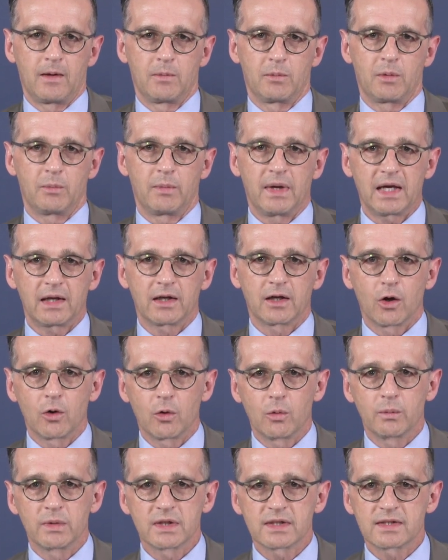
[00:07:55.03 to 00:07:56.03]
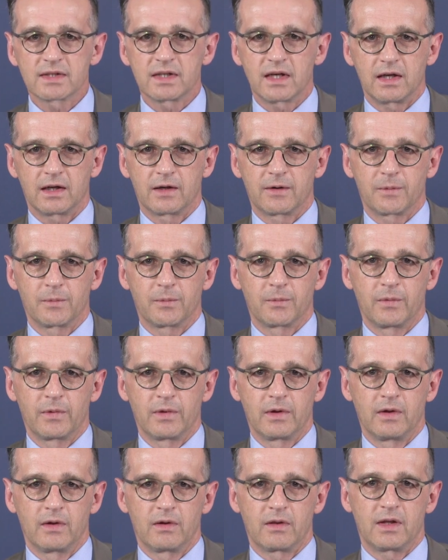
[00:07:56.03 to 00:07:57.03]
But make no mistake,
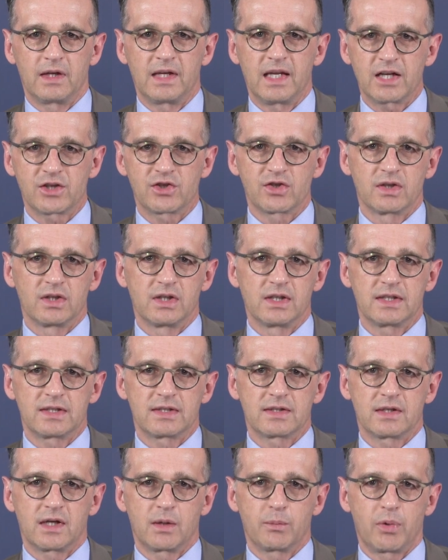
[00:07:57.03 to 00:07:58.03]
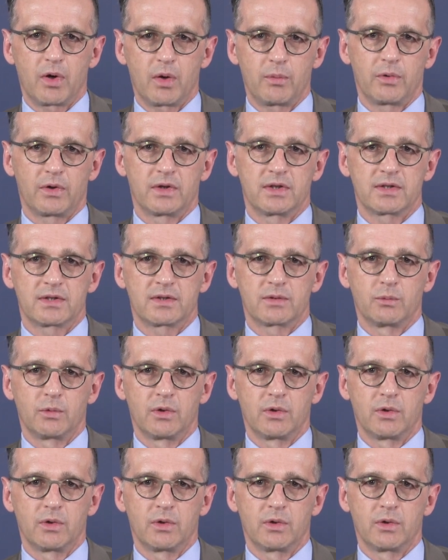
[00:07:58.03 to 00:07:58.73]
the nationalists and populists